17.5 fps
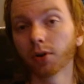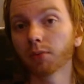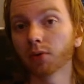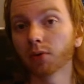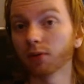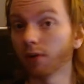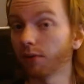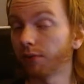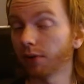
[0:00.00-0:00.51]
or
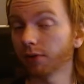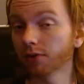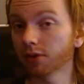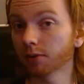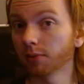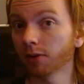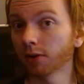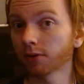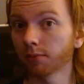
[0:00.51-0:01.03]
a Variegated
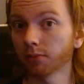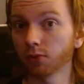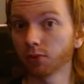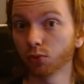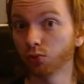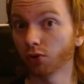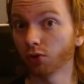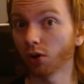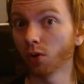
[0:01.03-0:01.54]
Blossom to
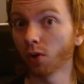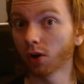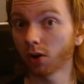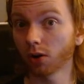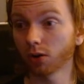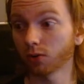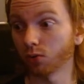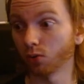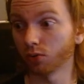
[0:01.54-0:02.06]
draw a
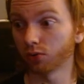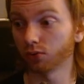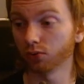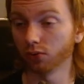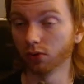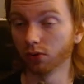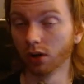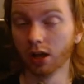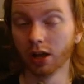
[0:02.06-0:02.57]
card or to
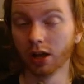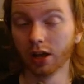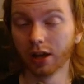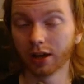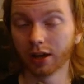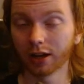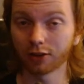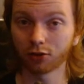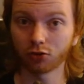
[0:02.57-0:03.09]

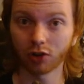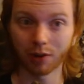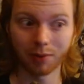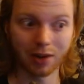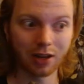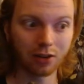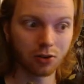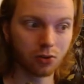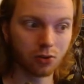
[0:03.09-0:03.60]
get the
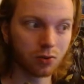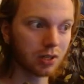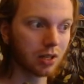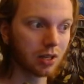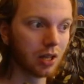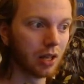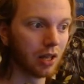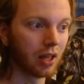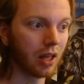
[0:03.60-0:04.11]
Tri-Brigade going.
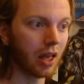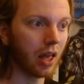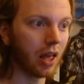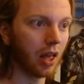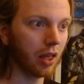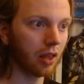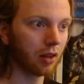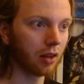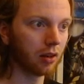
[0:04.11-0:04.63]

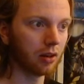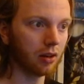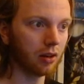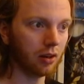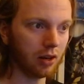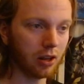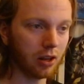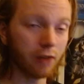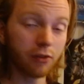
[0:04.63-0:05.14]
And
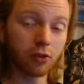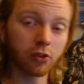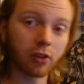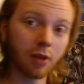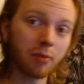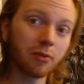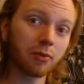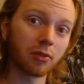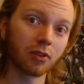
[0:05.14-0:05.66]
if you
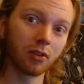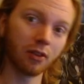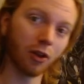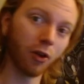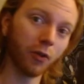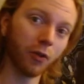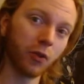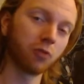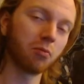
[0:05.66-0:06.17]
summon all
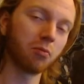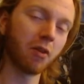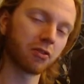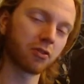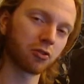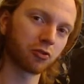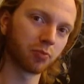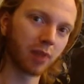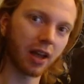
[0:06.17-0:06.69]
those
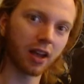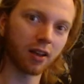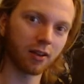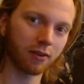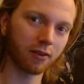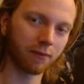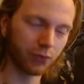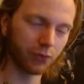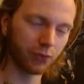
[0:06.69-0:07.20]
monsters back,
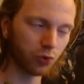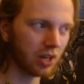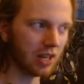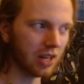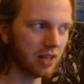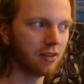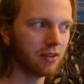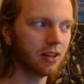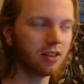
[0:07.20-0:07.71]
you can
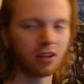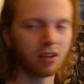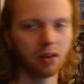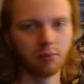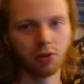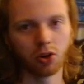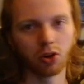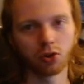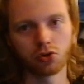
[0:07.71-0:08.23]
easily chain
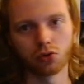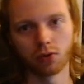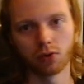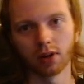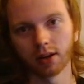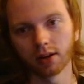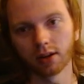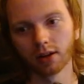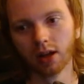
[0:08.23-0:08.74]
block
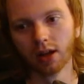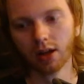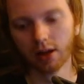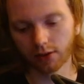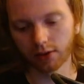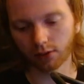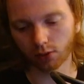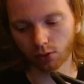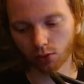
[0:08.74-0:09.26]
Shuraig.
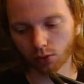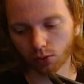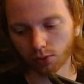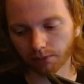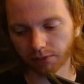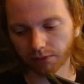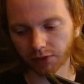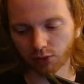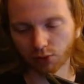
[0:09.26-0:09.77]
So
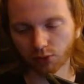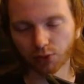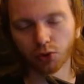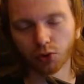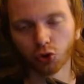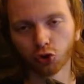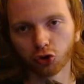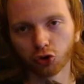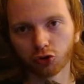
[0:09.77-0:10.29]

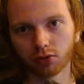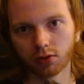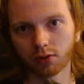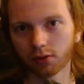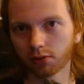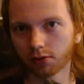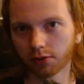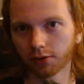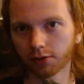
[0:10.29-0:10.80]
Revolt
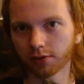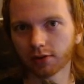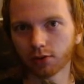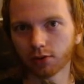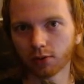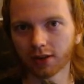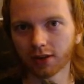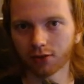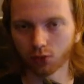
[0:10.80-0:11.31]
turns into
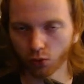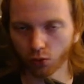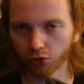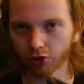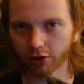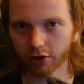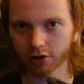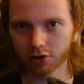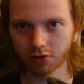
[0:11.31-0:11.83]
a Soul
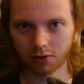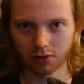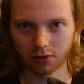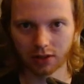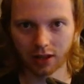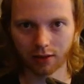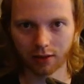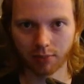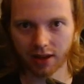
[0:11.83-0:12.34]
Charge
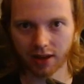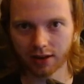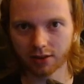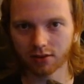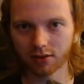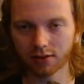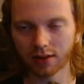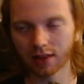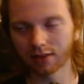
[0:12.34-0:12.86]
that
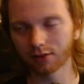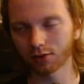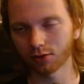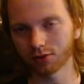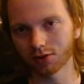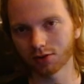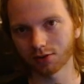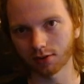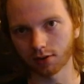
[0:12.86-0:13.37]
banishes and
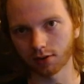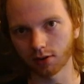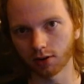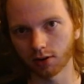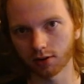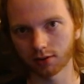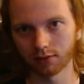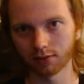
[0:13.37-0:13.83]
searches a card.